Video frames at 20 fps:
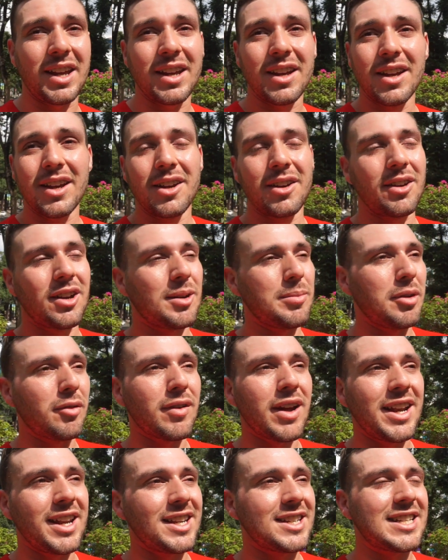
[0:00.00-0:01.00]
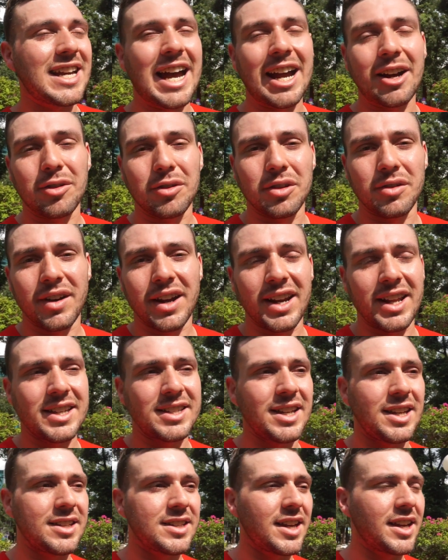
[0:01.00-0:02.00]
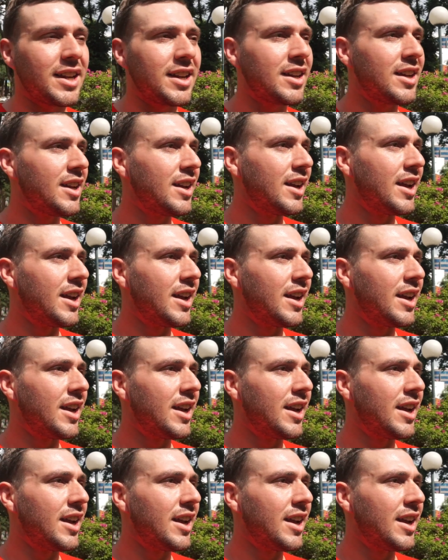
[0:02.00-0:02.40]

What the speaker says: you gotta be ready to tackle the rainy season,